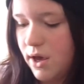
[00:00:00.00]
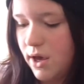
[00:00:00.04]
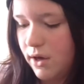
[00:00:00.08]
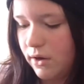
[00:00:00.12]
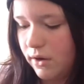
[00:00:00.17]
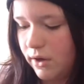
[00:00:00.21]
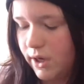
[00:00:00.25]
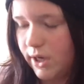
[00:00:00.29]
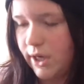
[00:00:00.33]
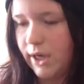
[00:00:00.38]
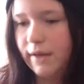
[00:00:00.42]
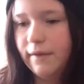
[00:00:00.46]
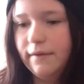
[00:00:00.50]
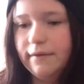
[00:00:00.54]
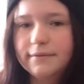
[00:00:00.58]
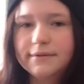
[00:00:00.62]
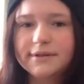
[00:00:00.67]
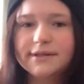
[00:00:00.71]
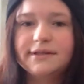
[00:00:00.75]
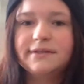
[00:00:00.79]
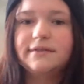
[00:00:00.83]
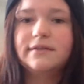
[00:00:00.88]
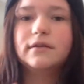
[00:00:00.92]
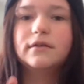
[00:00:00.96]
Okay, and there
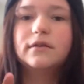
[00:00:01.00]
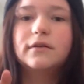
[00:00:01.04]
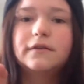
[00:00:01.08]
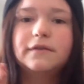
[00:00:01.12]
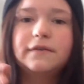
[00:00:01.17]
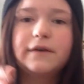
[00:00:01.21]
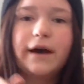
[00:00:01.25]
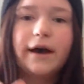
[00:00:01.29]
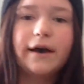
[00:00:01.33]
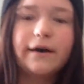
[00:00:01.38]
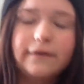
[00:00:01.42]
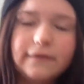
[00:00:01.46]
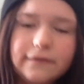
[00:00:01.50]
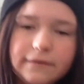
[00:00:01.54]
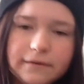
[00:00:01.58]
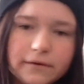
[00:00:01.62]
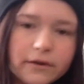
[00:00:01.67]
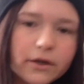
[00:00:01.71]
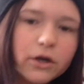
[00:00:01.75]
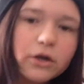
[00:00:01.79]
was these little 5